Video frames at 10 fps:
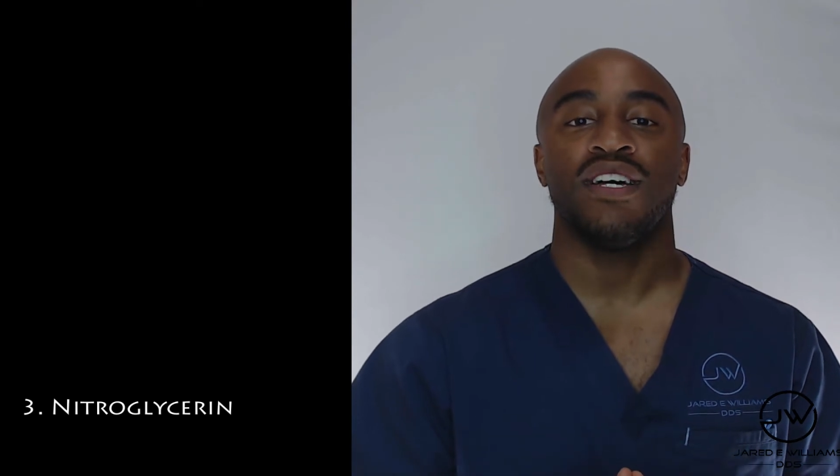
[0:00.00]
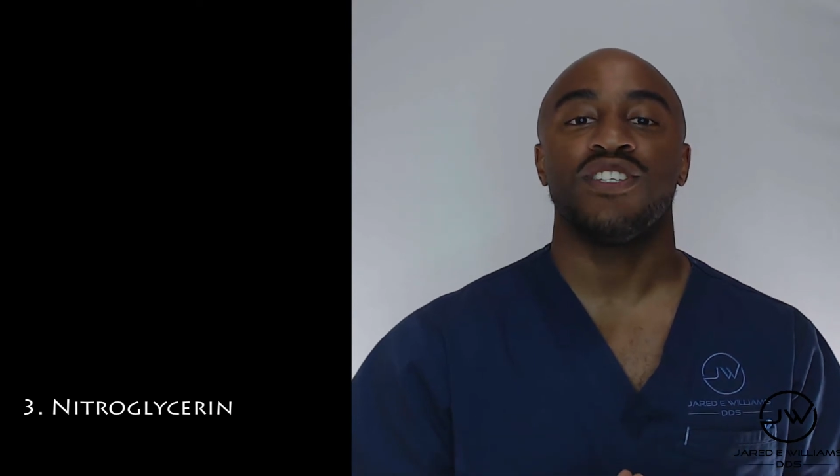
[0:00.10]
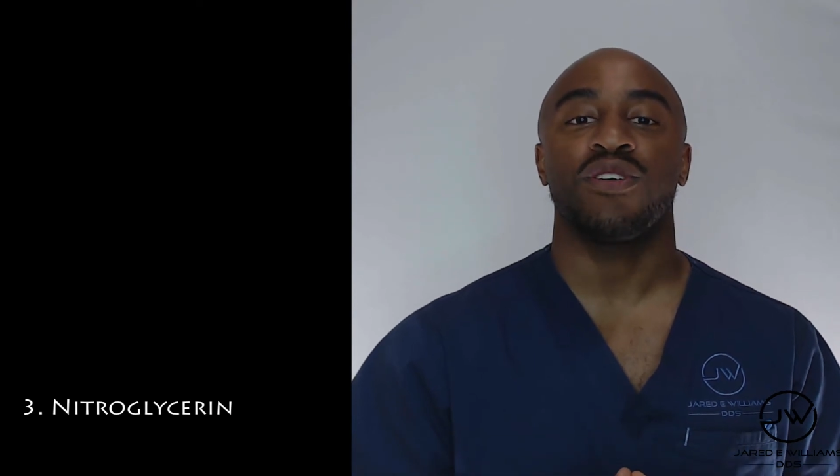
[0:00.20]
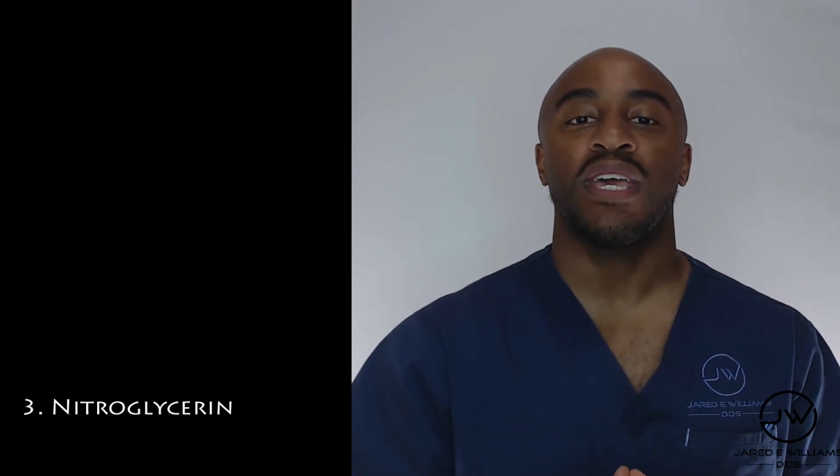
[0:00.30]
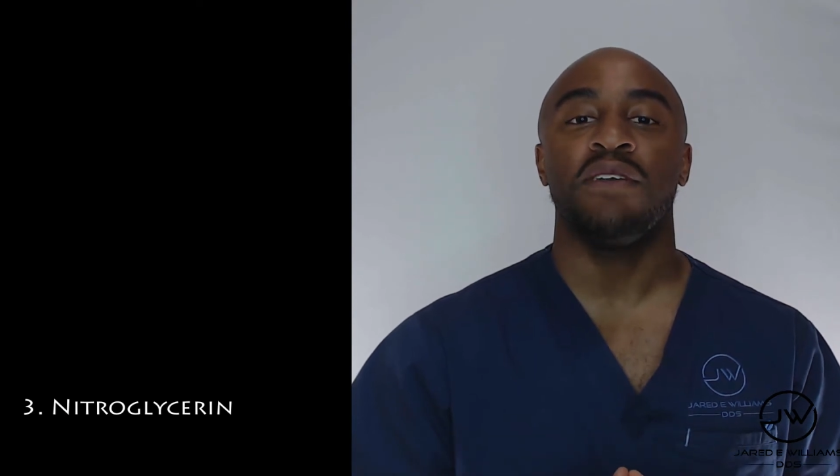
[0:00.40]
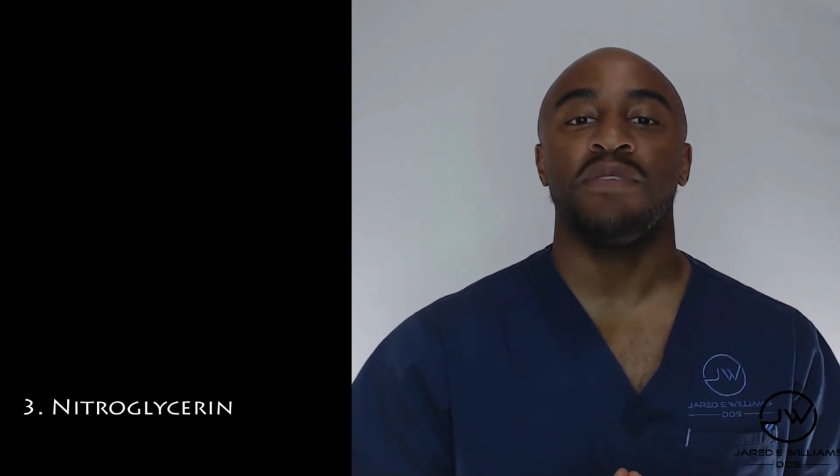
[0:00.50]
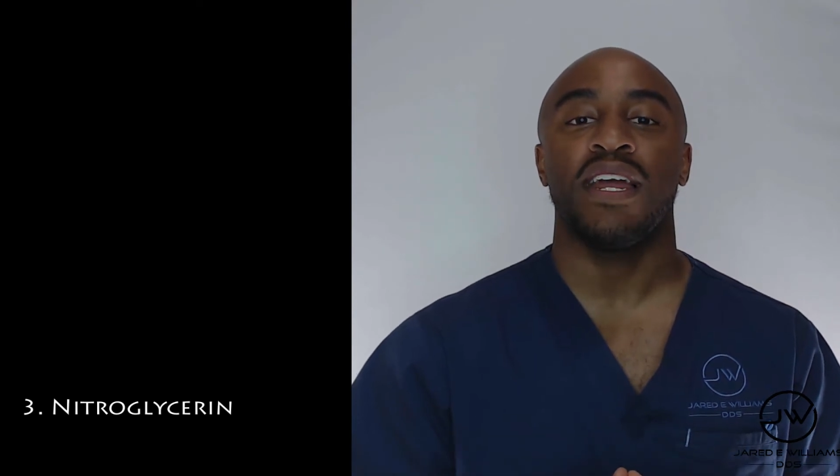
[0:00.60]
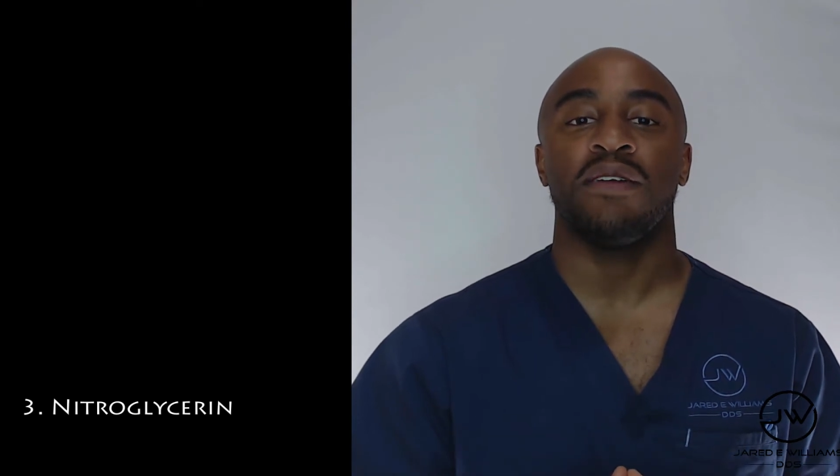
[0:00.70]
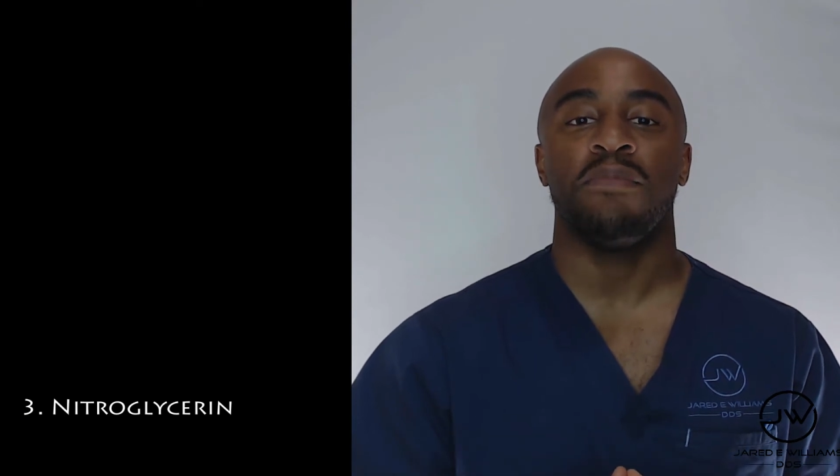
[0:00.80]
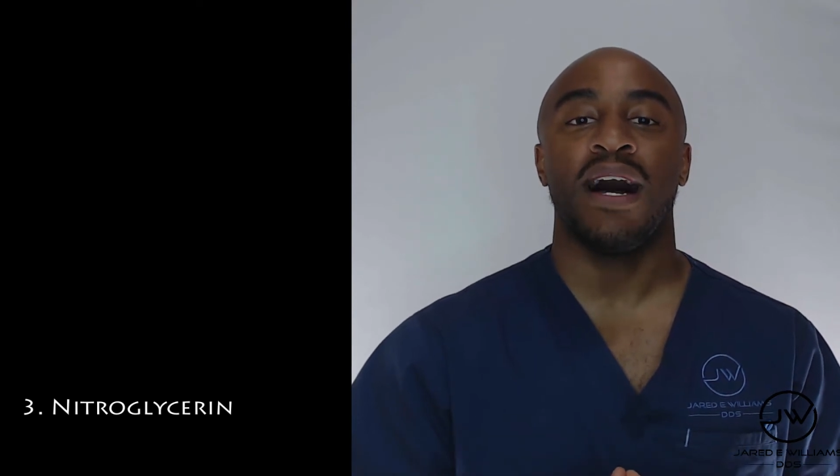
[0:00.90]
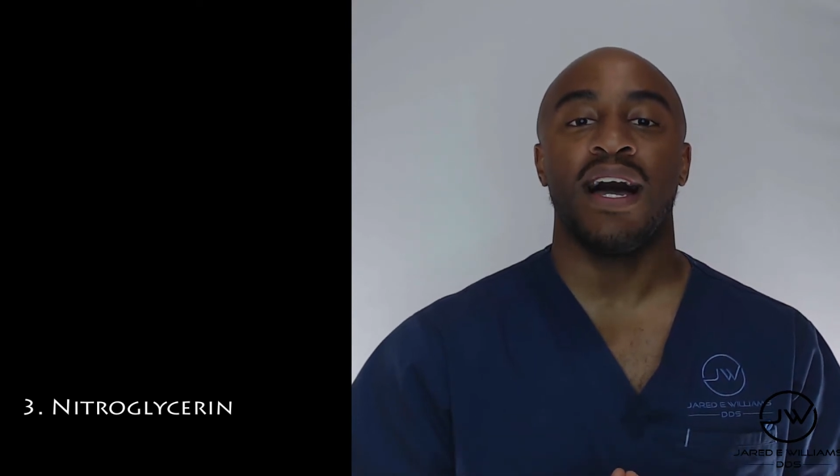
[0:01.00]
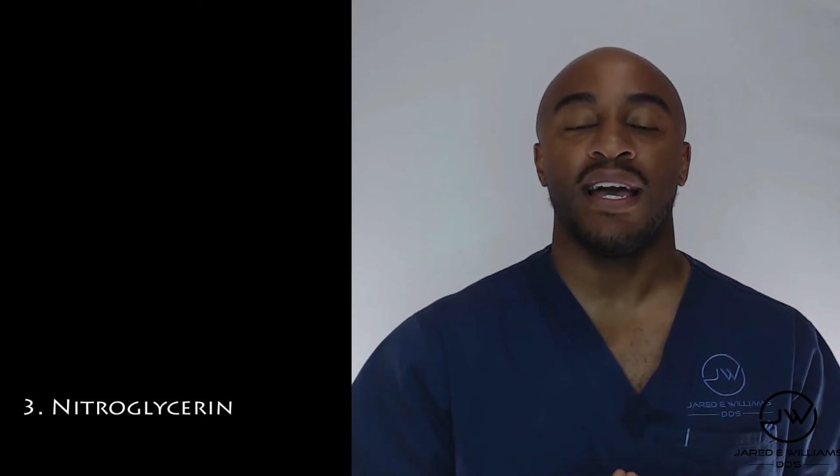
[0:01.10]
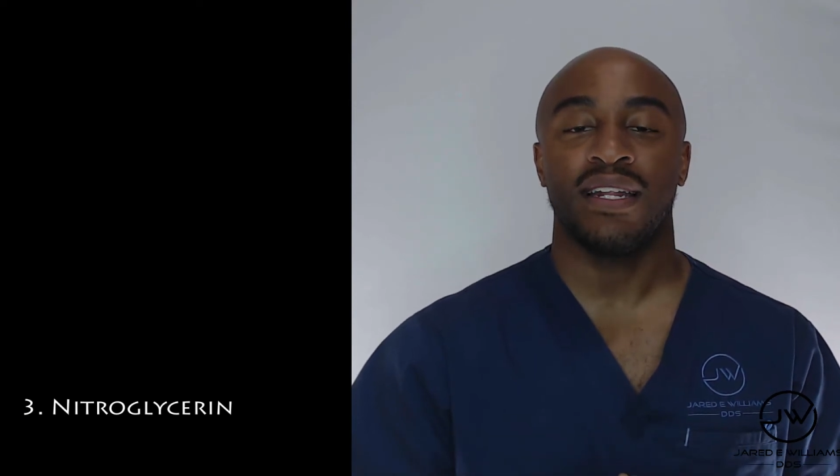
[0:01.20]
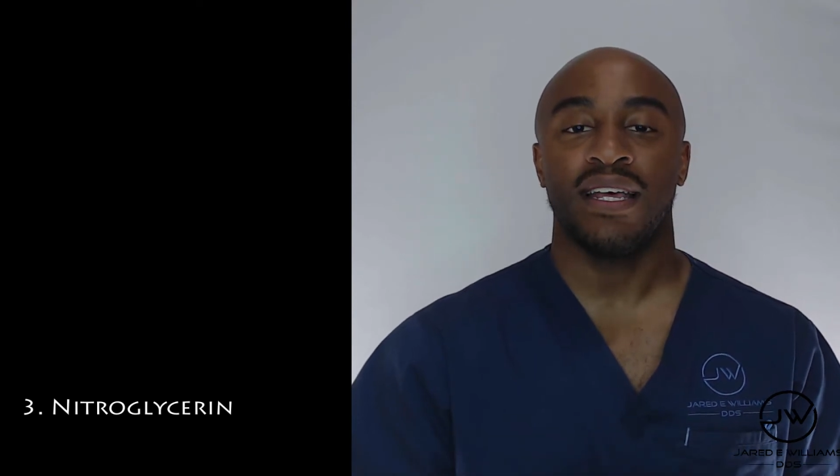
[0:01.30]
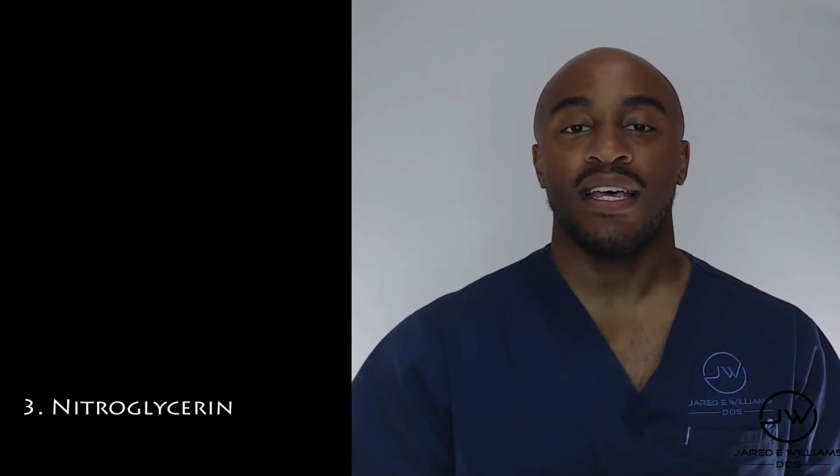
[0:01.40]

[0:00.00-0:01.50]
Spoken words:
So keep that in mind.